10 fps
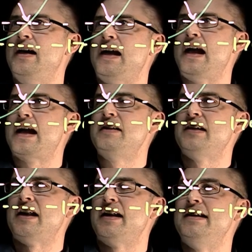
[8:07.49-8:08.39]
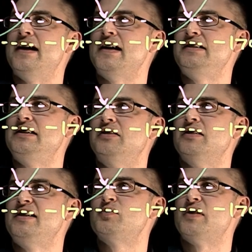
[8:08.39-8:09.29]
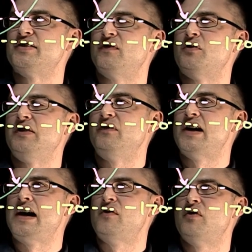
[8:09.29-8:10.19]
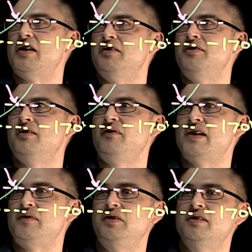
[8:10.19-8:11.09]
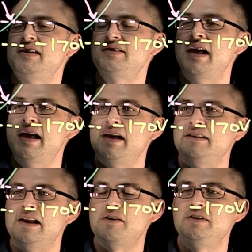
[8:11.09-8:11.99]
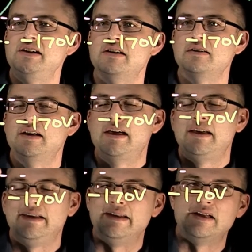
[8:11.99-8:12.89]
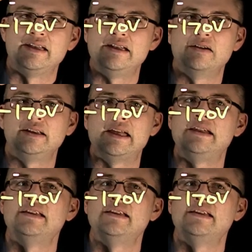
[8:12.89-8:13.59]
and at 90 degrees plus 45, 135 degrees, down here, and now here again.